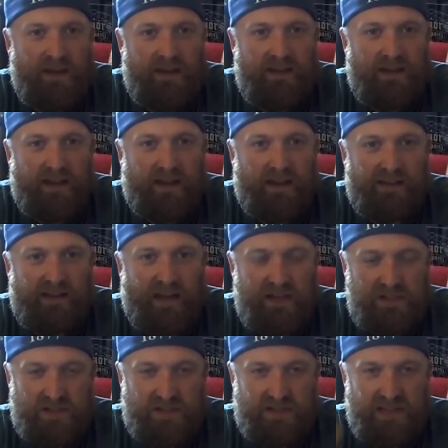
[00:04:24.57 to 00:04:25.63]
And
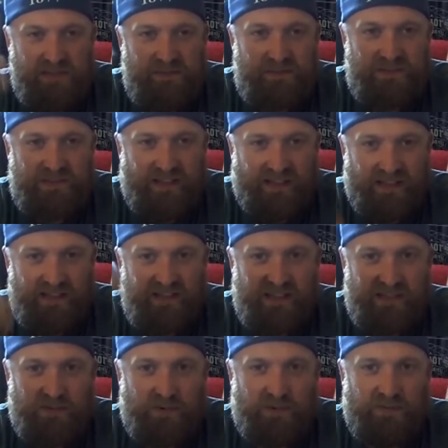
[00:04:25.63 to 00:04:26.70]
that just keeps a
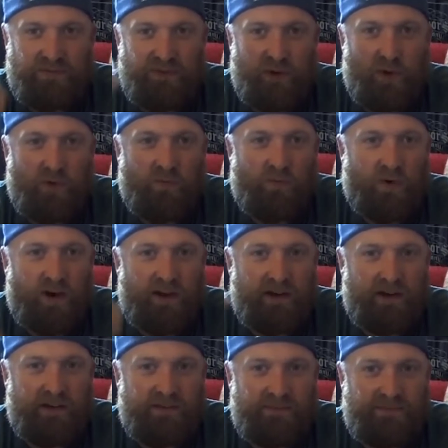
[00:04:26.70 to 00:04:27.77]
continuous flow of
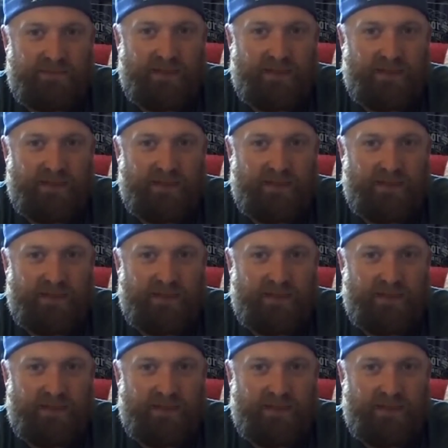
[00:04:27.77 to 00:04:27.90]
water.